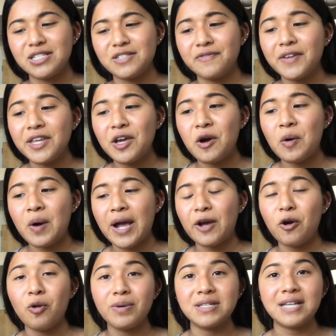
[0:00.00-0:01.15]
this video. I
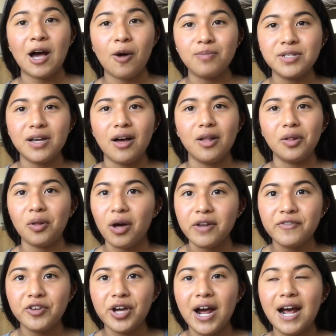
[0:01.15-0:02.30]
hope it's helped a lot
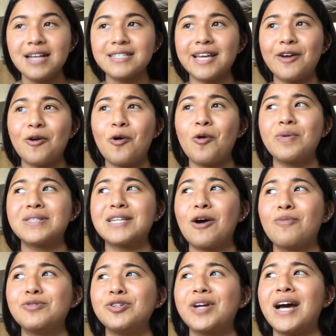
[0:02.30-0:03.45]
of you guys. I hope it's
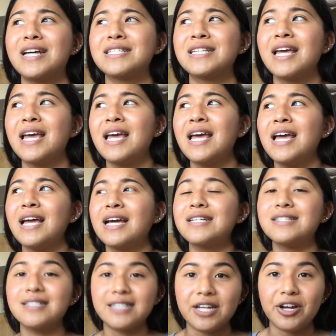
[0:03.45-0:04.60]
helped you guys
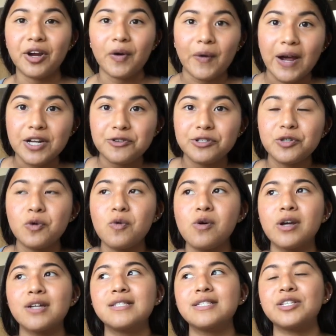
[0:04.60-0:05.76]
consider graduate school,
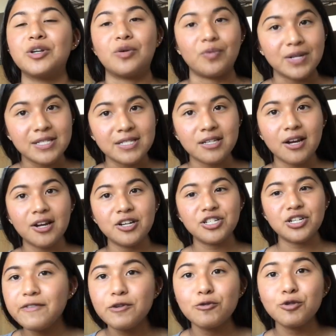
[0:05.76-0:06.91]
consider
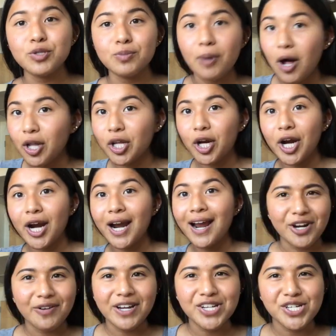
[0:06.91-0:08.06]
research, use smaller
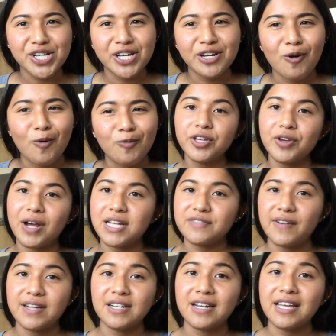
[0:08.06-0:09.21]
generation. Hopefully you guys
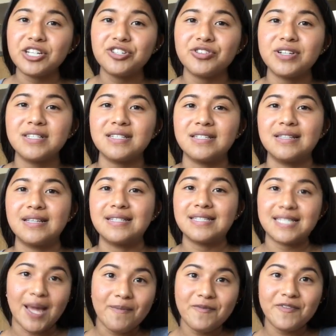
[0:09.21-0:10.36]
find an interest in the
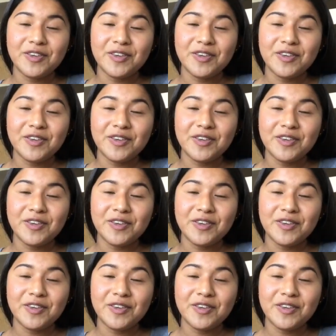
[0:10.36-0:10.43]
STEM